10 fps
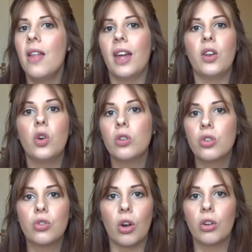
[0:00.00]
they're not
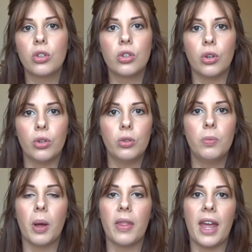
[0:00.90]
strong at all
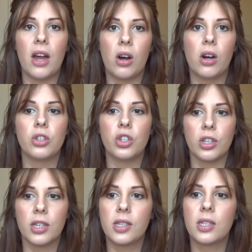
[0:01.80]
but they are
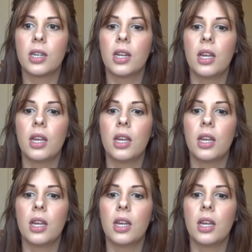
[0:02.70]
just